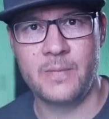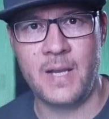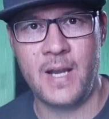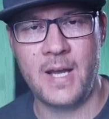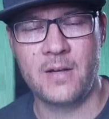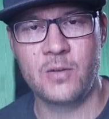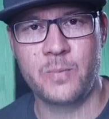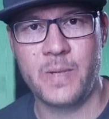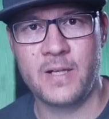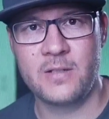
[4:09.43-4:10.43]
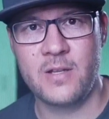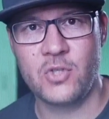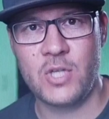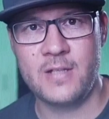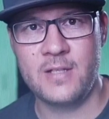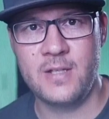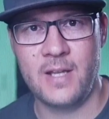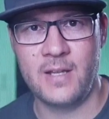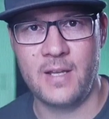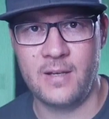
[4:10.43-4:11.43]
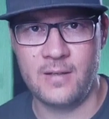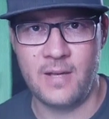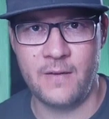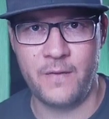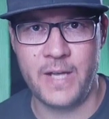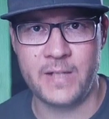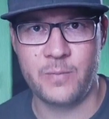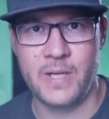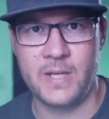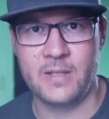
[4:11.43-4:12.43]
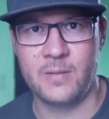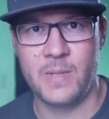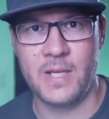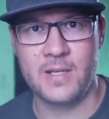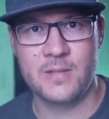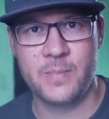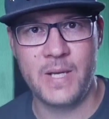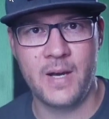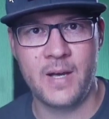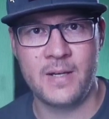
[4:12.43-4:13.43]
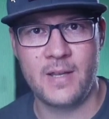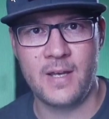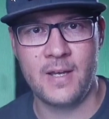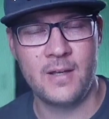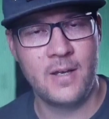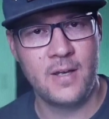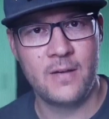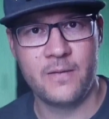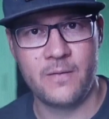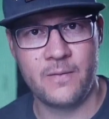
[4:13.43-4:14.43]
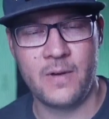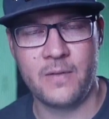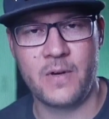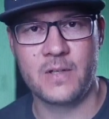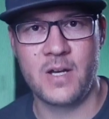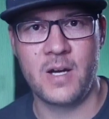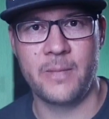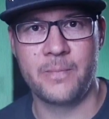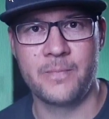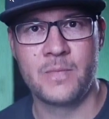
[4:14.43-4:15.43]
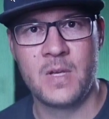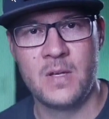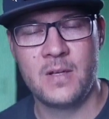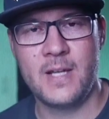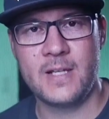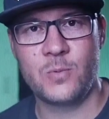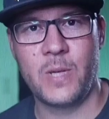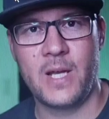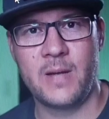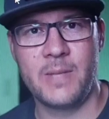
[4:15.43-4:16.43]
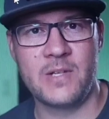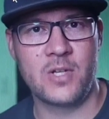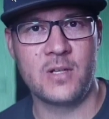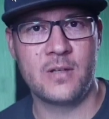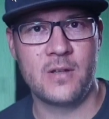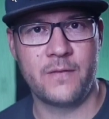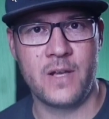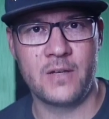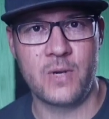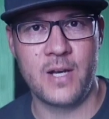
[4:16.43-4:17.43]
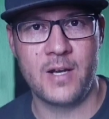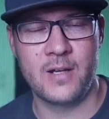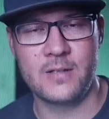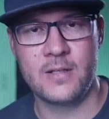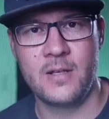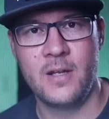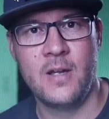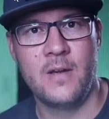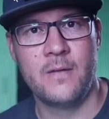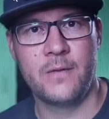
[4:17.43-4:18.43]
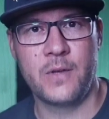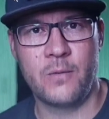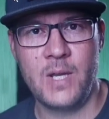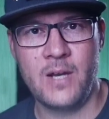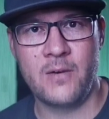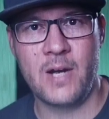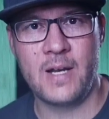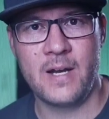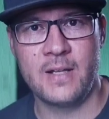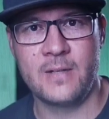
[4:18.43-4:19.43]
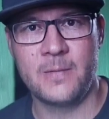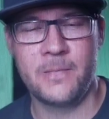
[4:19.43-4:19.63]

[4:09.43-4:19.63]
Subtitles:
an angled part to the chassis, and then a flat part that begins behind the front arm. That's where I measure the front ride height. For the rear ride height,